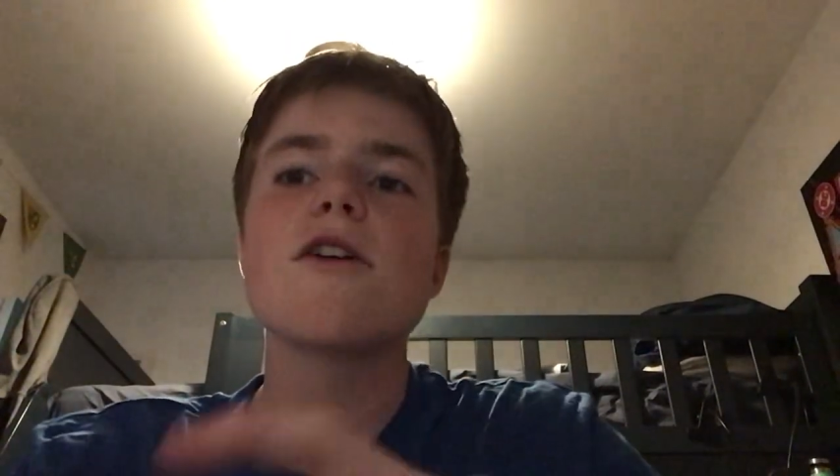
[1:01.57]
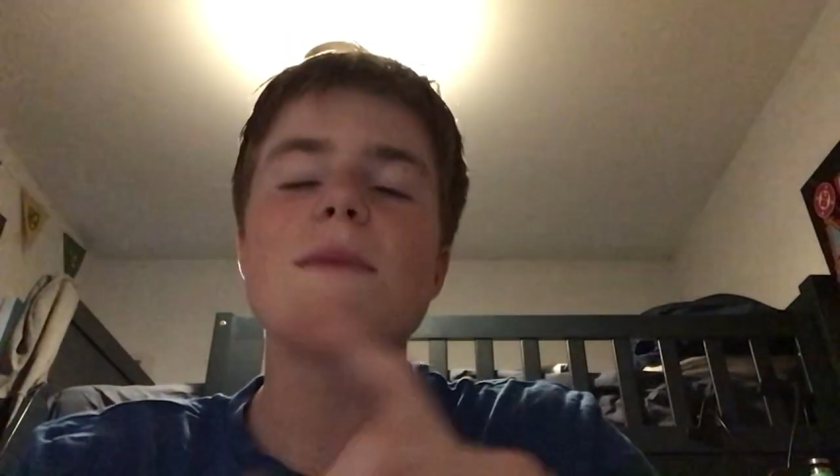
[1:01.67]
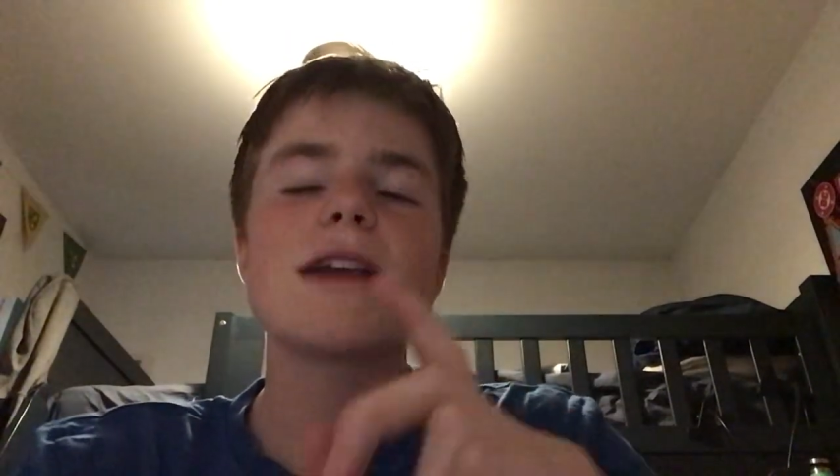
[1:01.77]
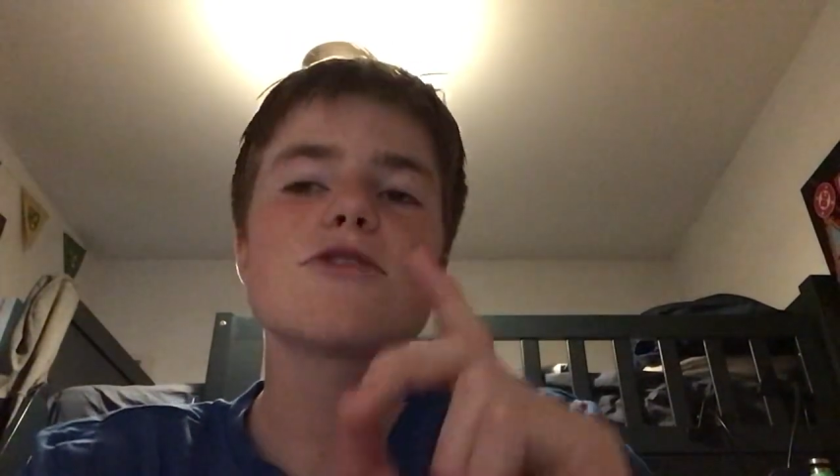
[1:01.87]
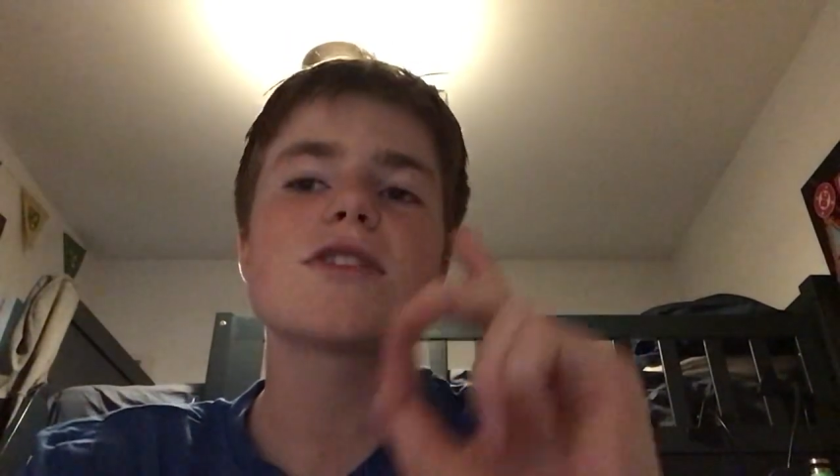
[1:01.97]

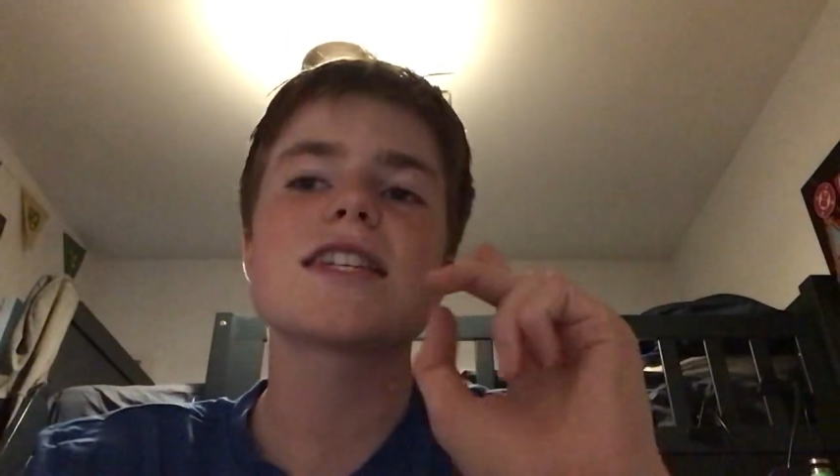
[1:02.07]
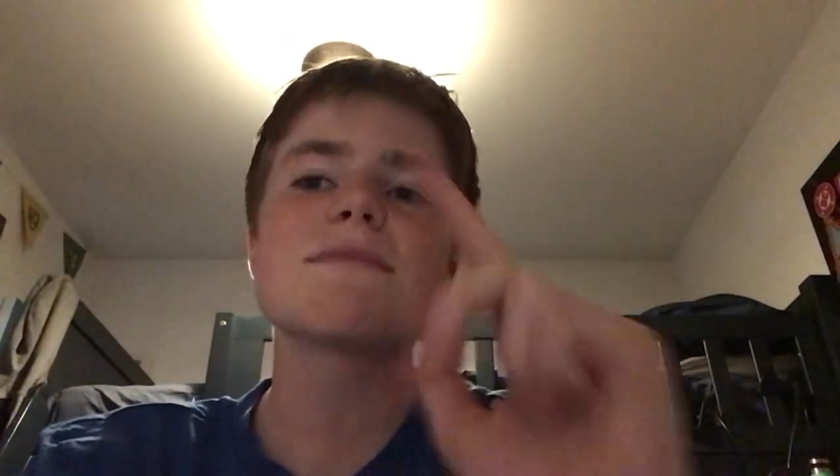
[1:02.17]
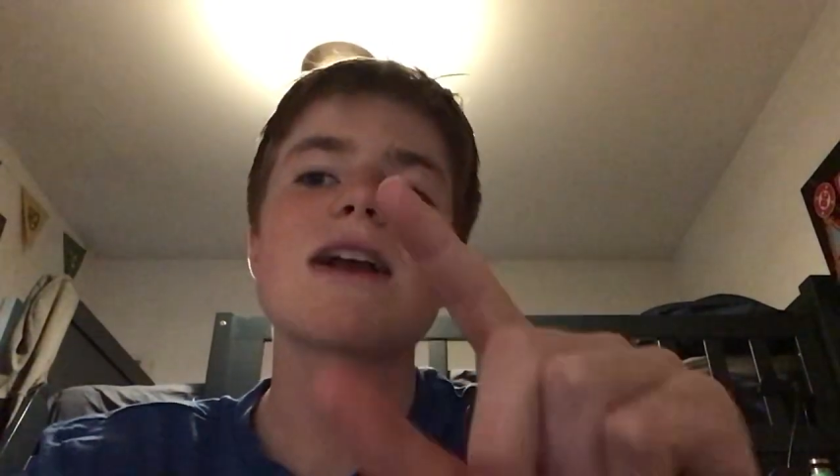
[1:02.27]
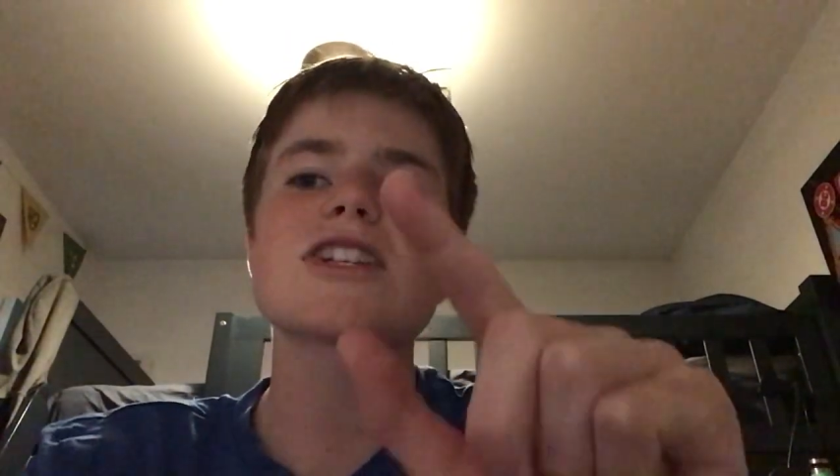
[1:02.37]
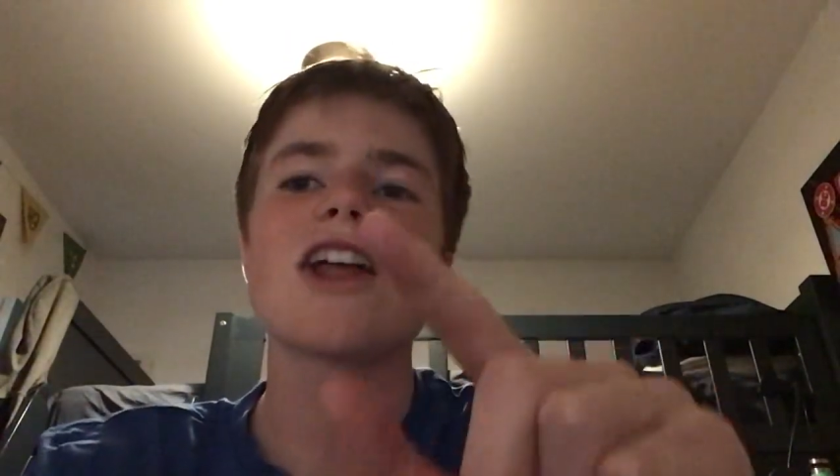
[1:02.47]
make sure to
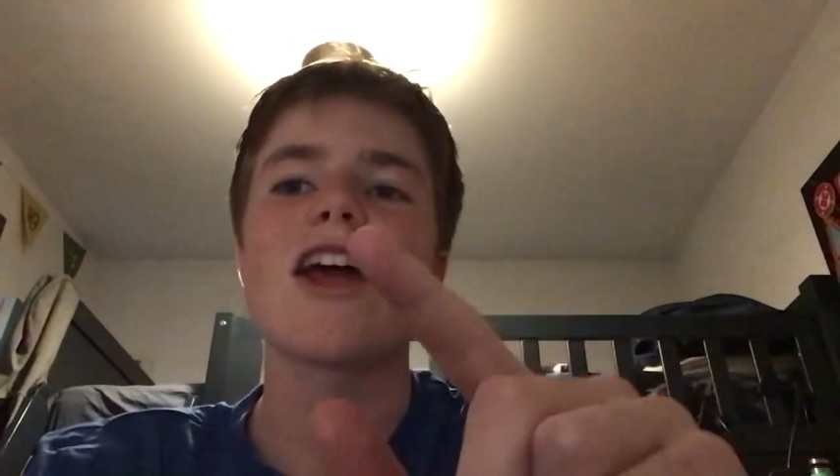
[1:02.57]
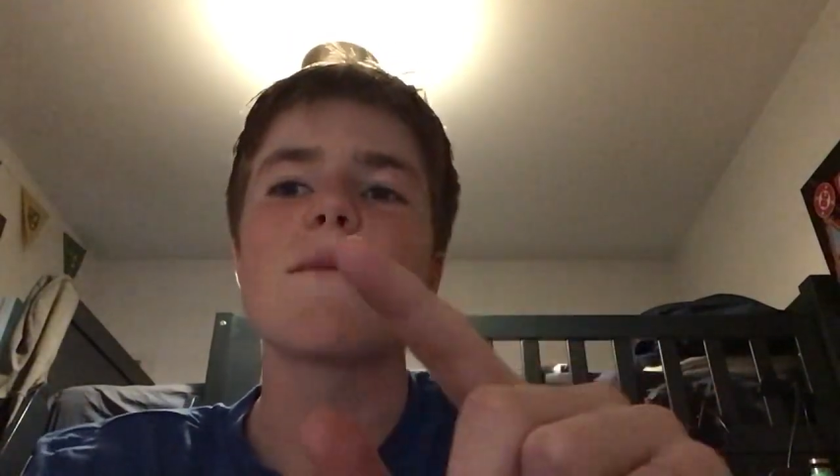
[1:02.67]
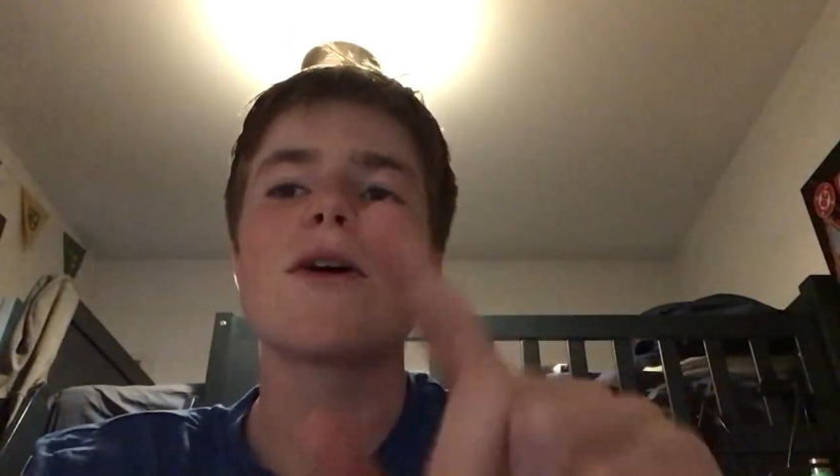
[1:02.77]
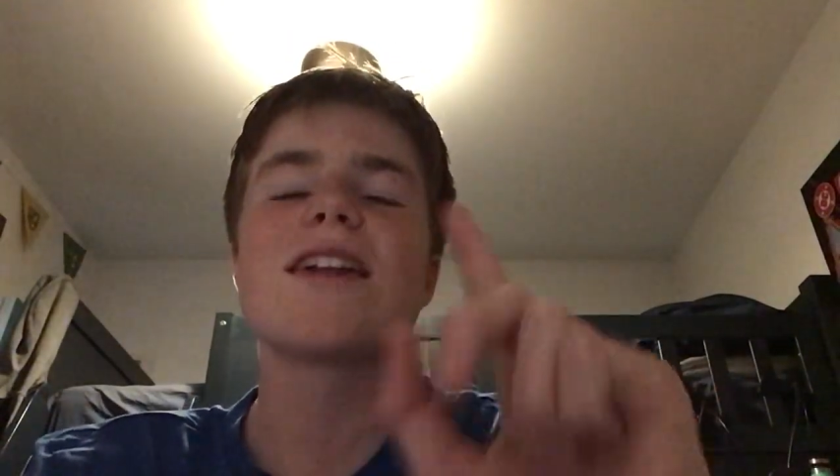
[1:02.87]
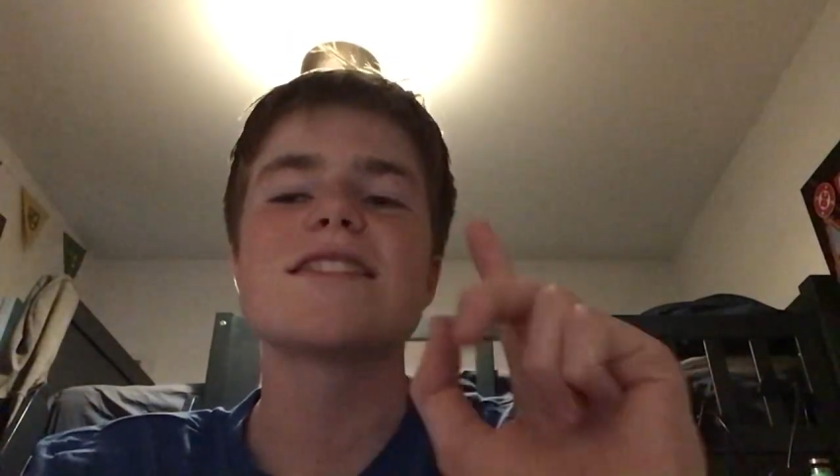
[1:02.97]
smash that like
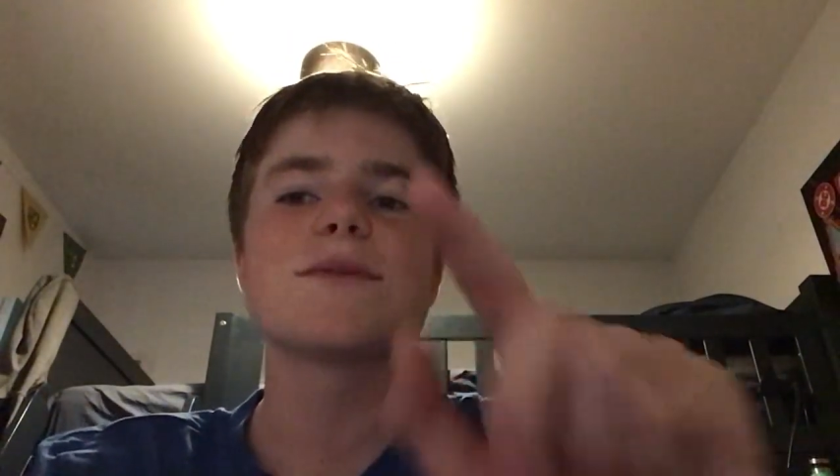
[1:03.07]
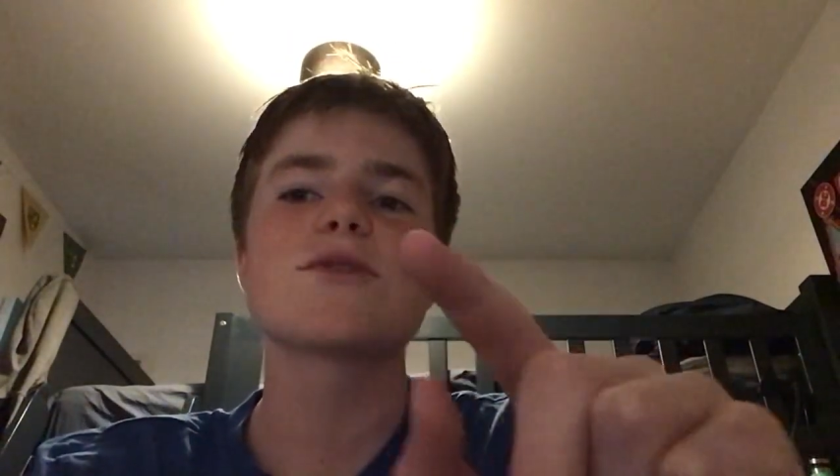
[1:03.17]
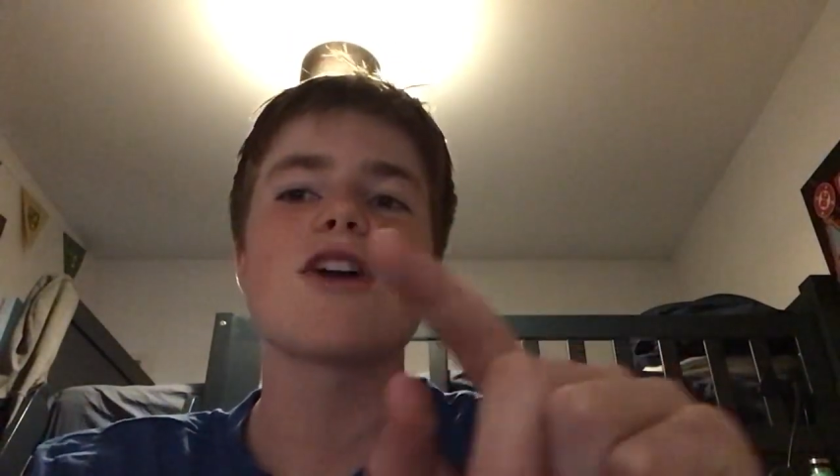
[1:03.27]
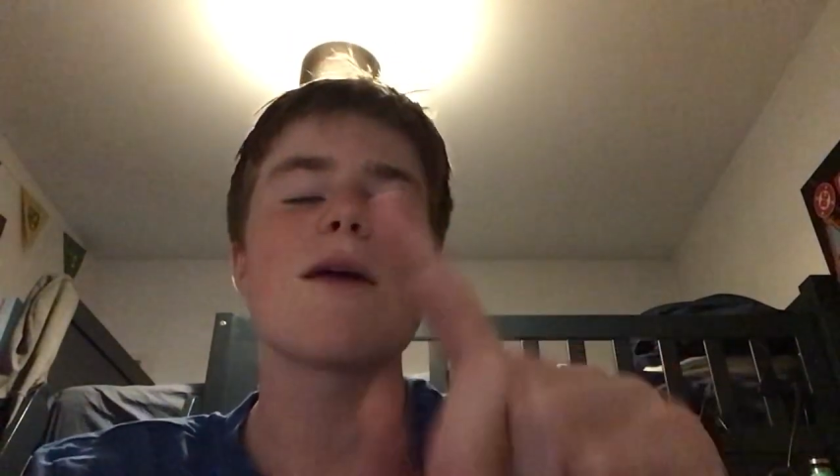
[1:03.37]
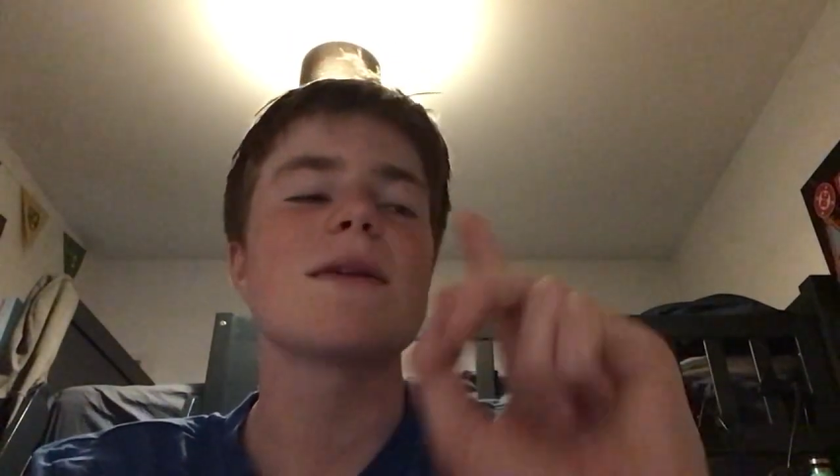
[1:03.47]
button,
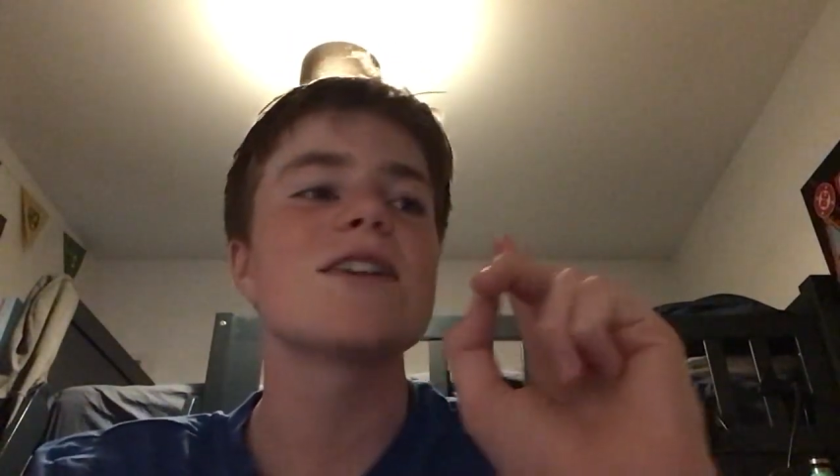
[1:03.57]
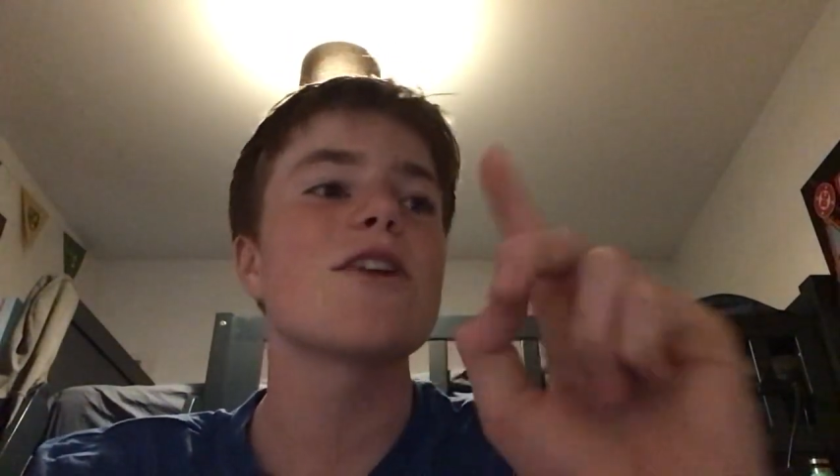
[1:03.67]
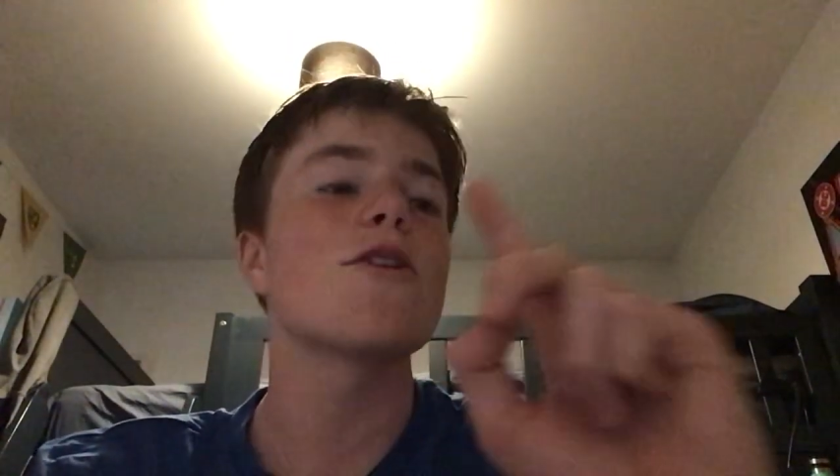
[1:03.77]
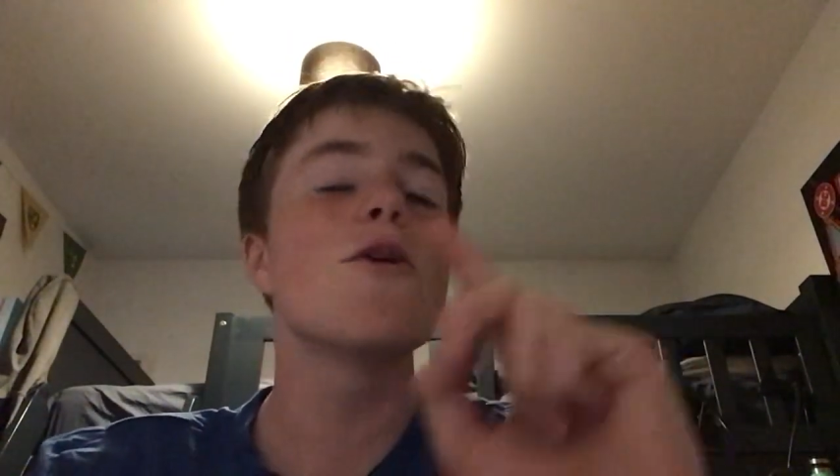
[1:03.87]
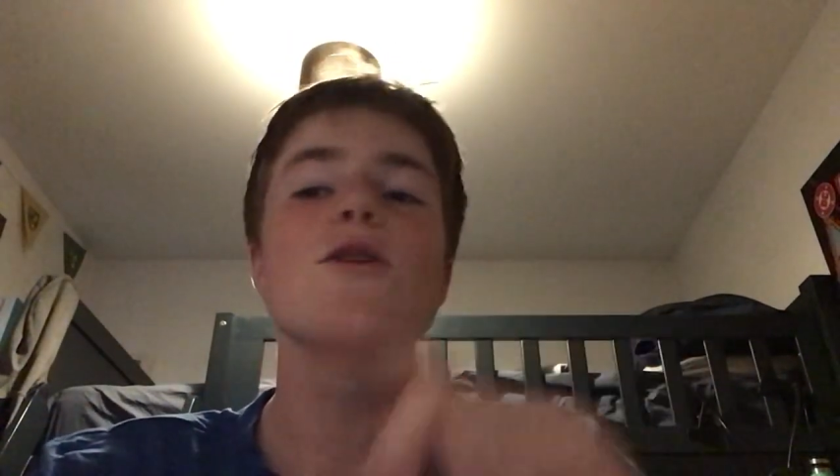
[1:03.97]
subscribe, and turn on all